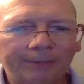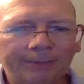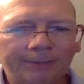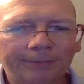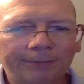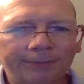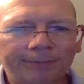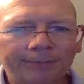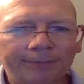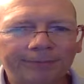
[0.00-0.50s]

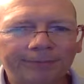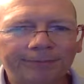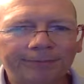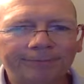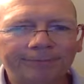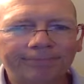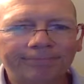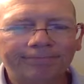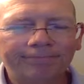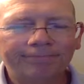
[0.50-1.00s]

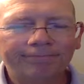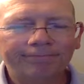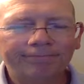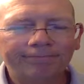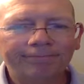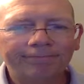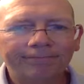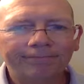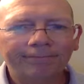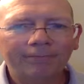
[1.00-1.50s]

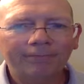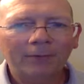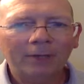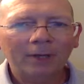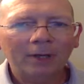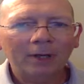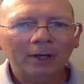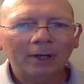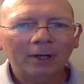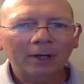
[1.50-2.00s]

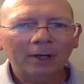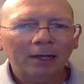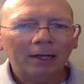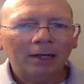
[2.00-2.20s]
Nobody speaks.